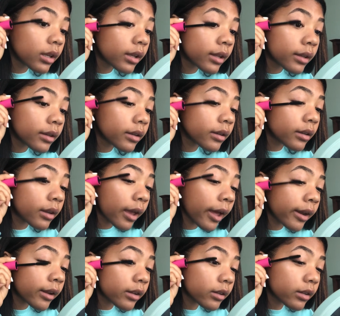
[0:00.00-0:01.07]
and
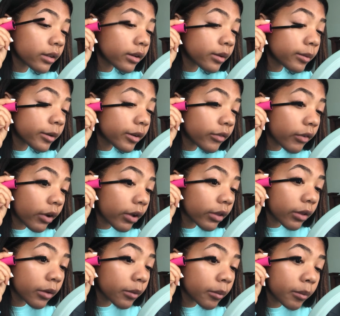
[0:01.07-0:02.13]
add a little bit of
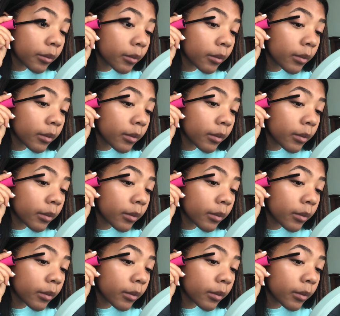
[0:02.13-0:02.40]
volume,